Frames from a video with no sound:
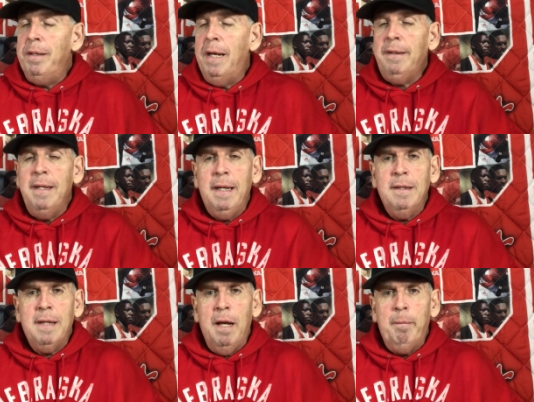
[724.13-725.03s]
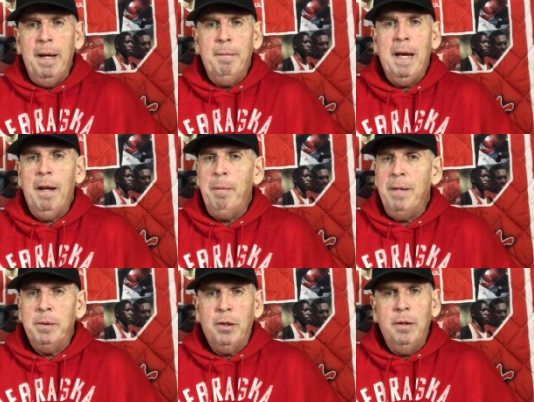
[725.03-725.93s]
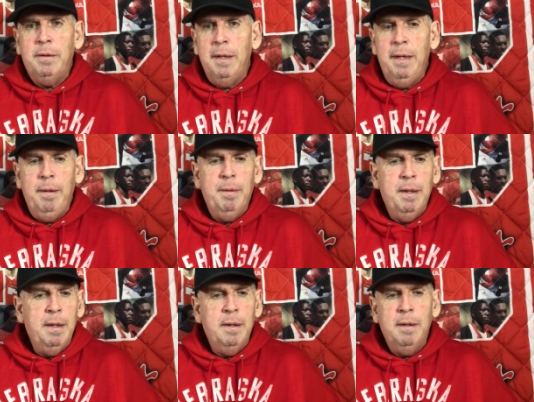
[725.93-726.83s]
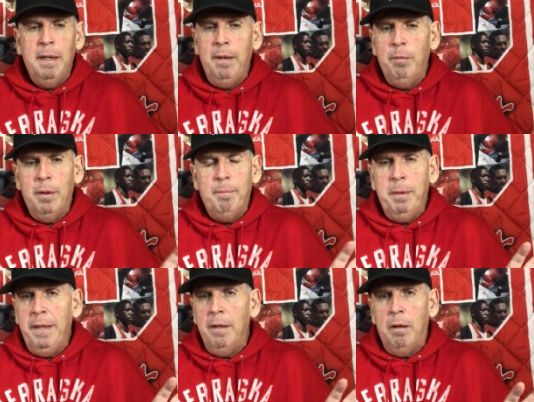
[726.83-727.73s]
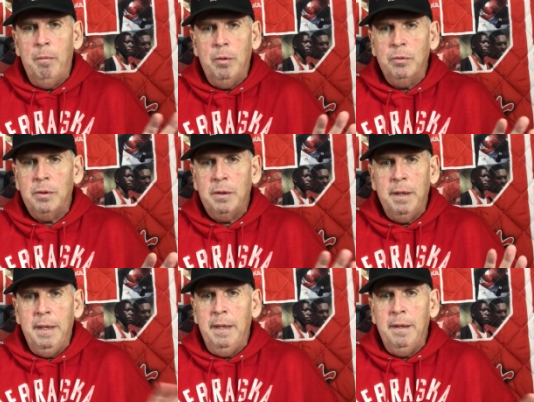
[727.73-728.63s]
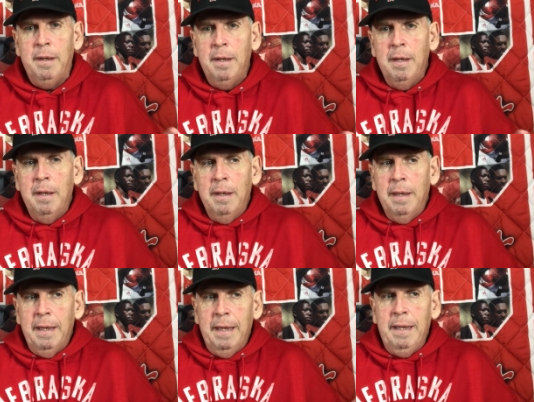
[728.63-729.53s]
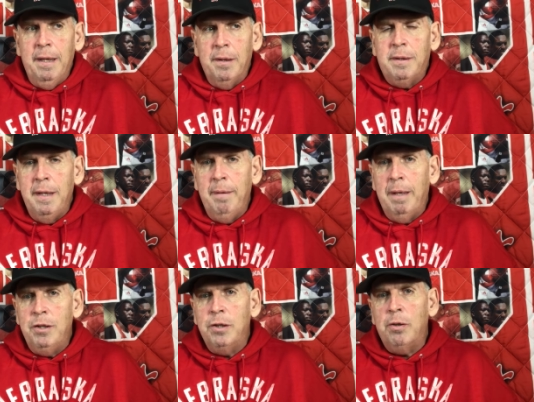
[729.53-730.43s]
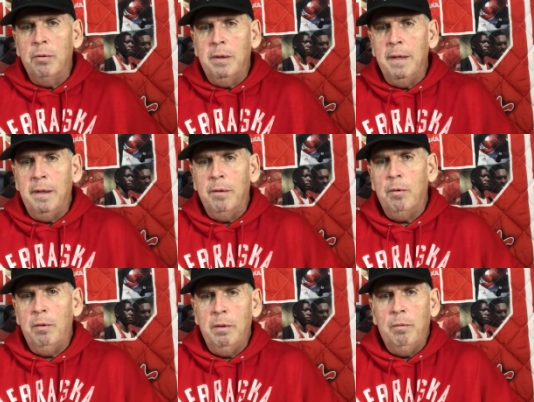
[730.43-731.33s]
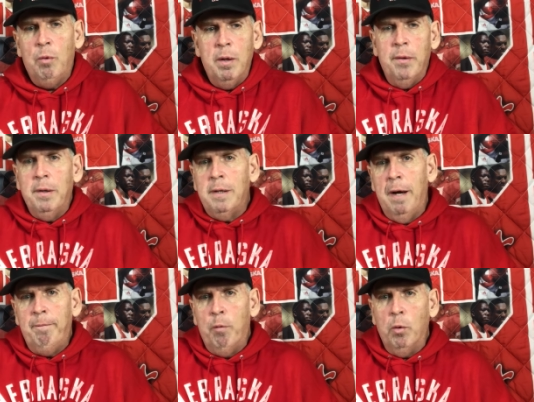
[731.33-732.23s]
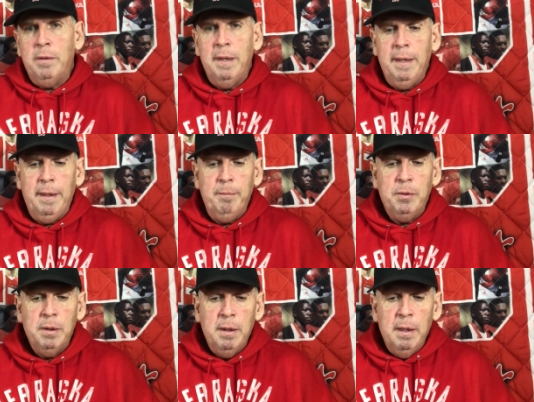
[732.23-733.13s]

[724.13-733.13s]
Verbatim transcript: Nothing against Alabama. Alabama's a good team, and, and they would have beat almost any other team. I just don't think they're one of the top four teams.